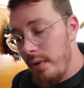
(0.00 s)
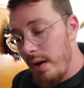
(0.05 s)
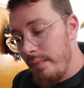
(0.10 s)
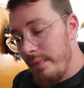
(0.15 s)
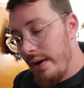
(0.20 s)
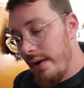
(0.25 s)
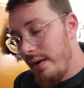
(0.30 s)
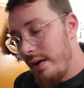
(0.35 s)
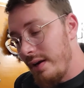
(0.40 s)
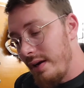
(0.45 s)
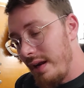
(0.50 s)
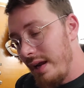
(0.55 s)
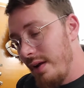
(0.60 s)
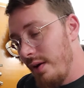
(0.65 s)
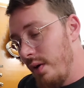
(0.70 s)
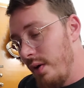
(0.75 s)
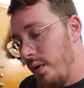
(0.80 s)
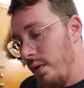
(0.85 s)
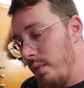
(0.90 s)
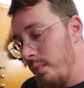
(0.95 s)
American
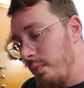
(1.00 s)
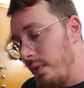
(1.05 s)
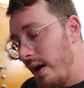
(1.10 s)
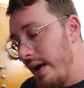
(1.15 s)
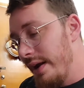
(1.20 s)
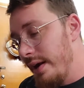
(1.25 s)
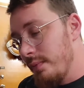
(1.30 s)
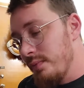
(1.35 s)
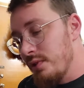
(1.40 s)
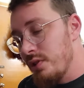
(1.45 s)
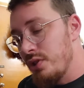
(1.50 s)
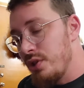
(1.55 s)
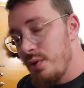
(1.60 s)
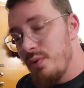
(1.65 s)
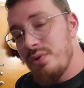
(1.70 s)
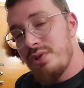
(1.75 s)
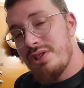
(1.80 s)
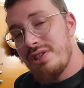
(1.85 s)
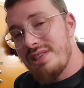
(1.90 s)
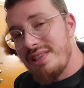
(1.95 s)
Eagle items do
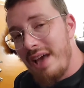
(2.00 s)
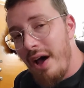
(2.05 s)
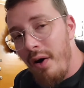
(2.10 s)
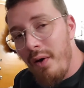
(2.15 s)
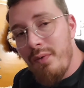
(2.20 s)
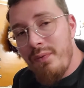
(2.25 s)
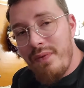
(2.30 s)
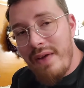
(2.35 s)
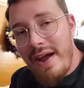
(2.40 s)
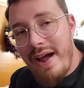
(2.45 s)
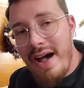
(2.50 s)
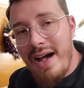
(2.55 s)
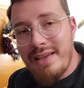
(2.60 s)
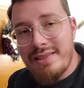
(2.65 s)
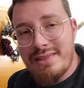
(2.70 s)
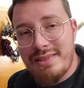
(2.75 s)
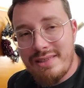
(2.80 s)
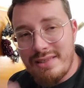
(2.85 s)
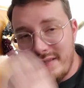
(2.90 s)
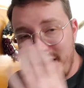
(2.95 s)
sell
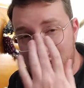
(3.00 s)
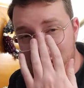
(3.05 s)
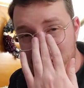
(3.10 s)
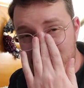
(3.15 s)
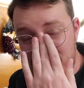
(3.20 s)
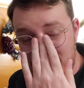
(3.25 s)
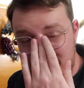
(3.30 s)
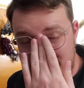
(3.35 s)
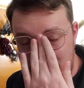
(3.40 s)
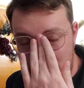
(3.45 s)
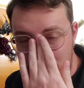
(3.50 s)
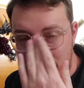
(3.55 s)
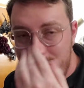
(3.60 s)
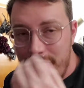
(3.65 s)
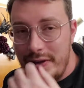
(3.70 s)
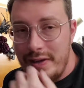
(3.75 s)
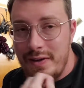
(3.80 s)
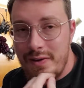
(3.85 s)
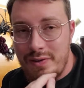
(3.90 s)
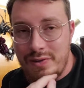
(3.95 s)
fast. They just
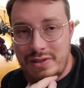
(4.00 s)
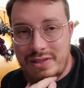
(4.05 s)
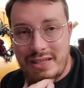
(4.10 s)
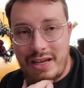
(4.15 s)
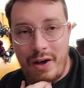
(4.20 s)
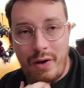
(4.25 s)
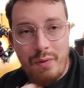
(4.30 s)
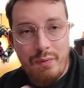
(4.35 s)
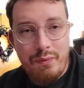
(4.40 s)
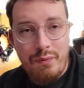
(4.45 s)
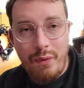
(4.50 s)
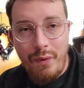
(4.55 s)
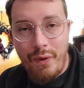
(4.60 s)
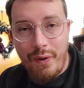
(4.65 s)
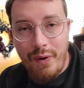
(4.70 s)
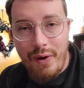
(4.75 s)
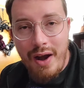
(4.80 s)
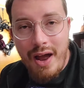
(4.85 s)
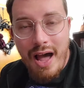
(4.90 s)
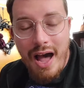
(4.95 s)
typically don't sell
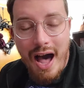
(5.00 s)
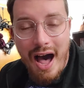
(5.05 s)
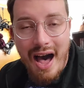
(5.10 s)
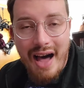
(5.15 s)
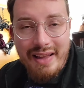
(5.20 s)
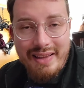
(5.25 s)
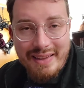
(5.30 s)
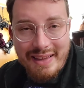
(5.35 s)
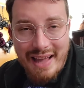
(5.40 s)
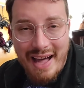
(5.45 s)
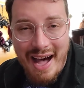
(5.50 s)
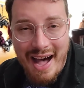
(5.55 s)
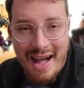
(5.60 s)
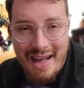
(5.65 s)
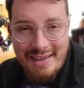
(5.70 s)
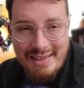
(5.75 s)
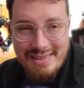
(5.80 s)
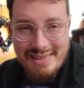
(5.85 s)
for a lot.